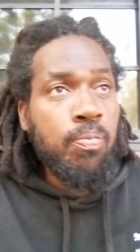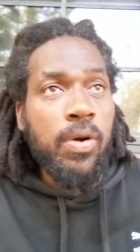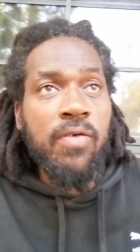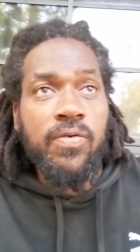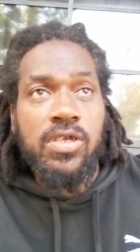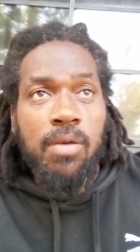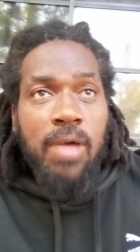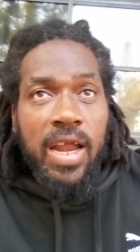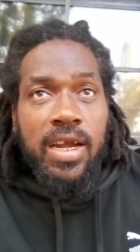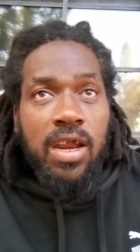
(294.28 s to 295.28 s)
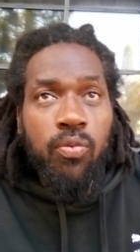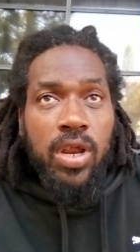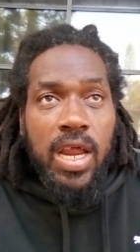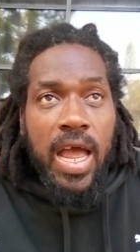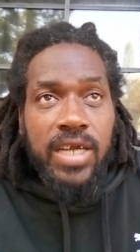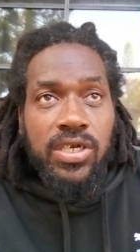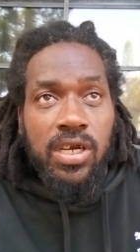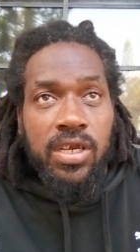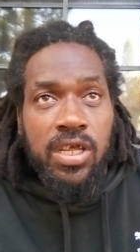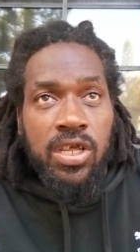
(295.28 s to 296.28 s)
You pray for somebody that really
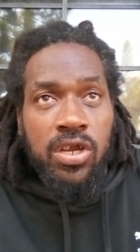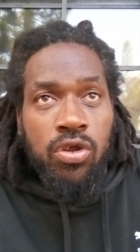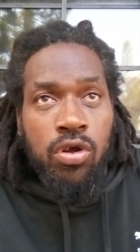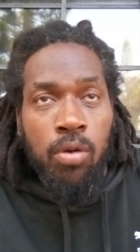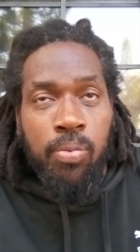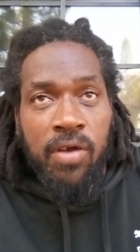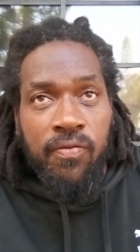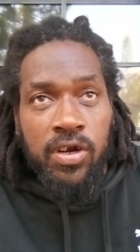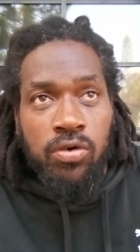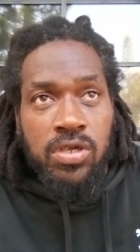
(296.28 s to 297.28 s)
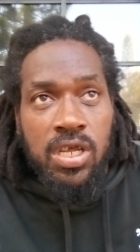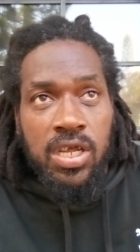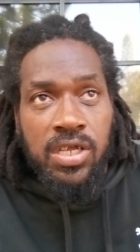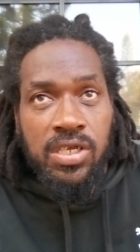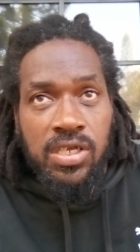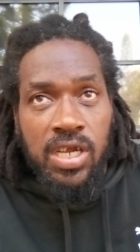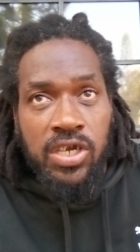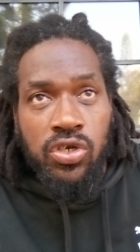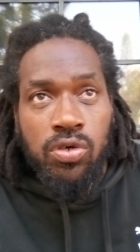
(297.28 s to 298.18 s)
actually need it. You go pray for those kids in St.